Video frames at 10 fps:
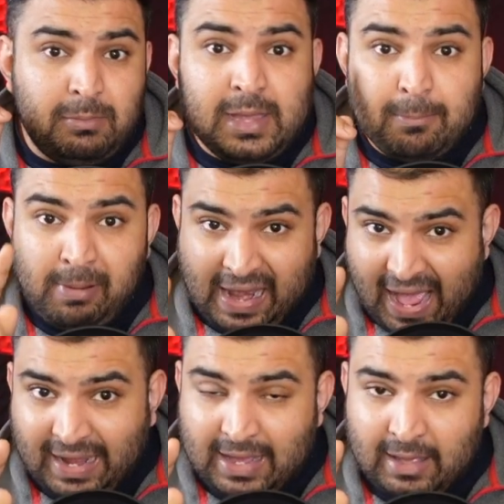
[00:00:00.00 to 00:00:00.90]
be
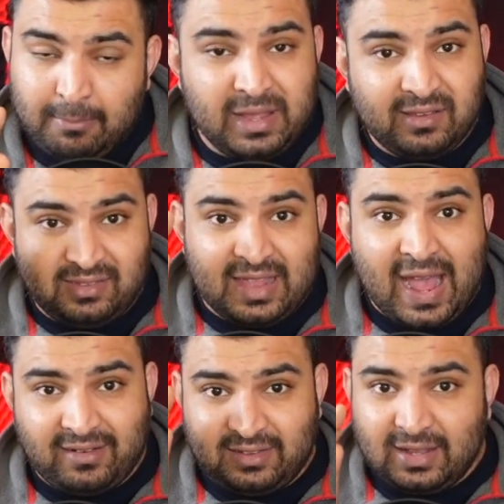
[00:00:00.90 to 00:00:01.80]
black because
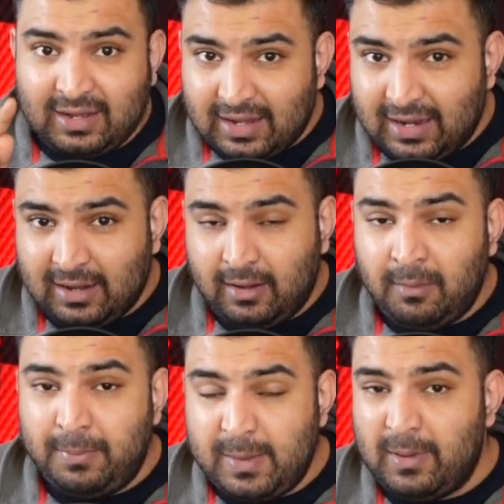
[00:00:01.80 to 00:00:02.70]
that's the color
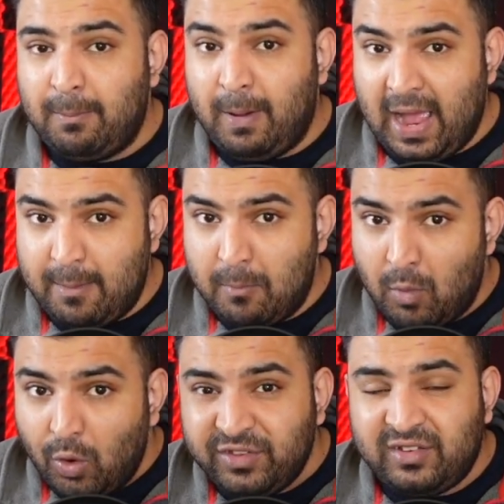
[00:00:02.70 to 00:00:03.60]
people buy
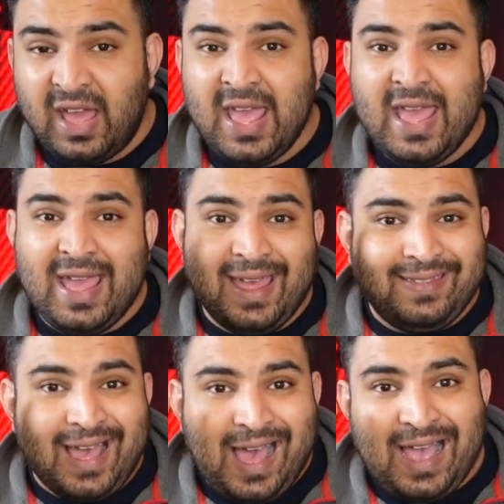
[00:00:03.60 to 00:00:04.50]
most,
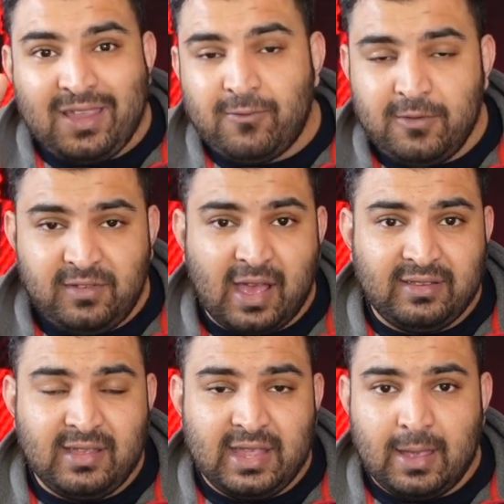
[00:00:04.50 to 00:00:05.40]
and the iPhone
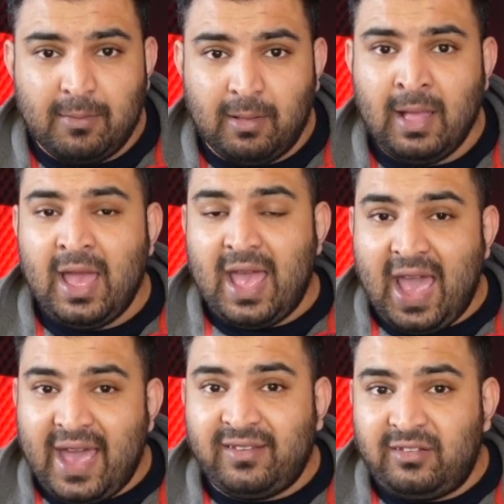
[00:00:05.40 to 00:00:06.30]
charging cable
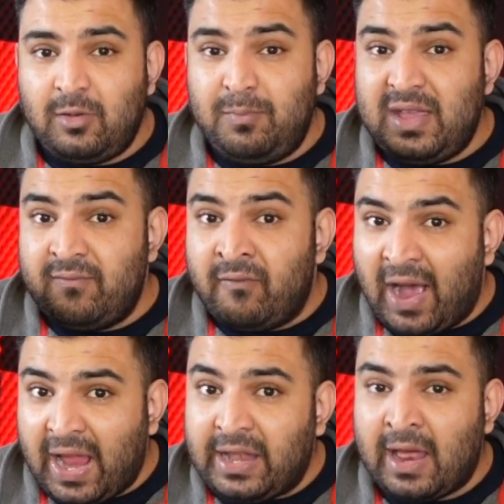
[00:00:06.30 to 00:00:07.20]
has to be
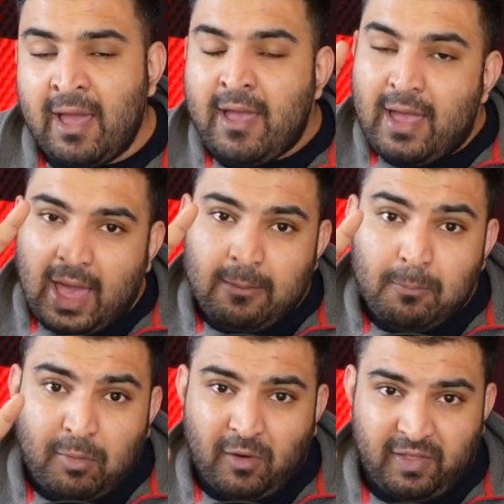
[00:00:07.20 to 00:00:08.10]
white,
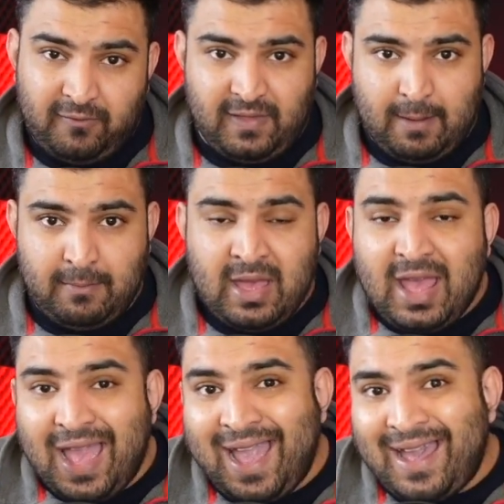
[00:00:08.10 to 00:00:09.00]
and both of them
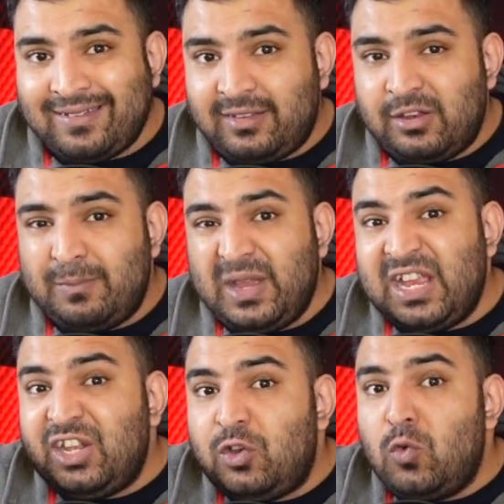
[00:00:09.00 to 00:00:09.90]
has to
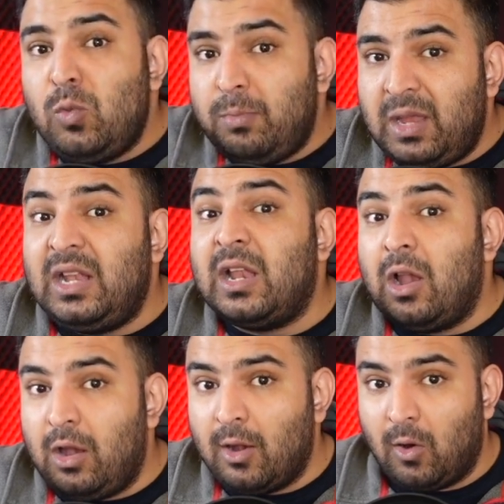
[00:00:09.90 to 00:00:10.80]
be 2 meter
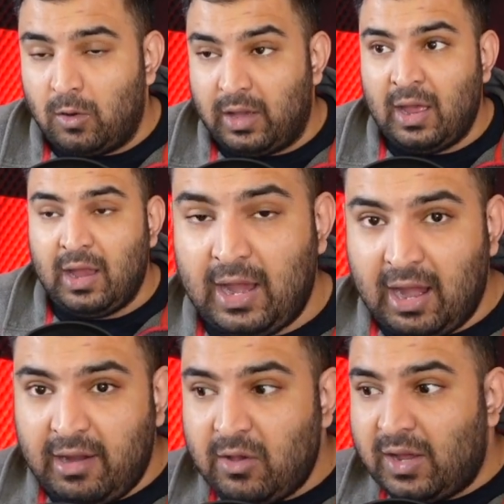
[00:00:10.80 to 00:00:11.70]
long.
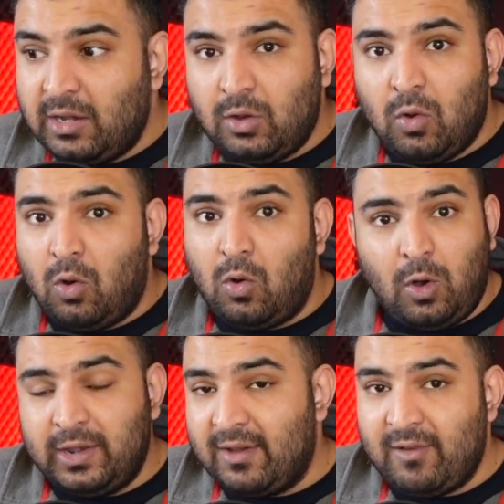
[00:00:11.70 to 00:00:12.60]
Here you can go
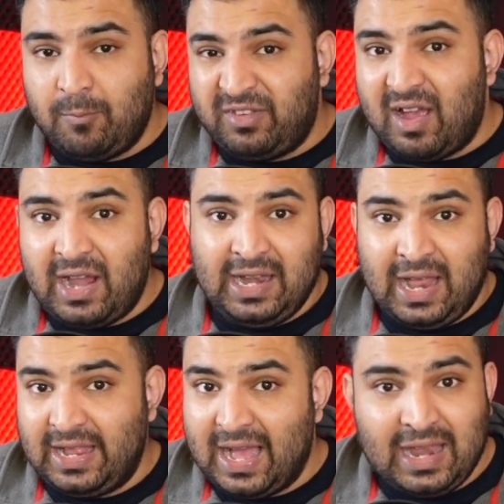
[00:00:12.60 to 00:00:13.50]
on a website
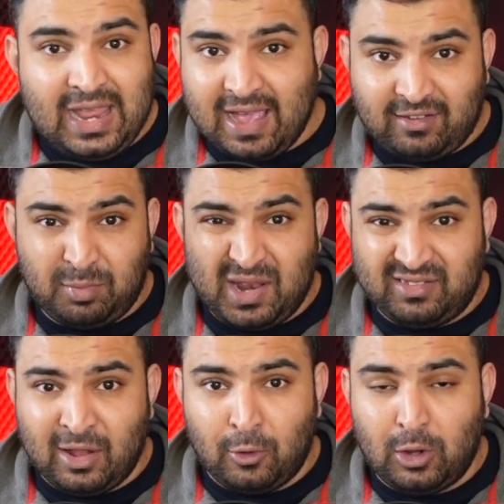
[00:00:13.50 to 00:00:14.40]
like
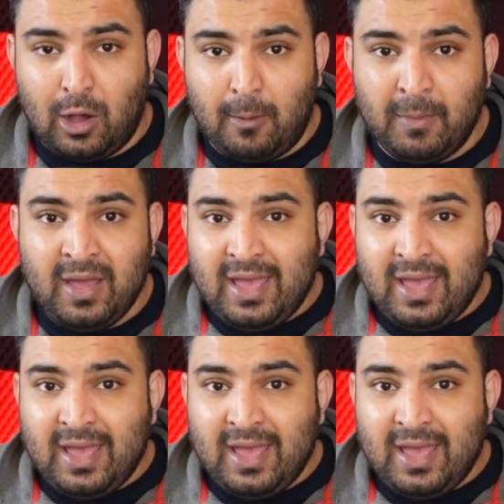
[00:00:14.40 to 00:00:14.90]
AliExpress.com,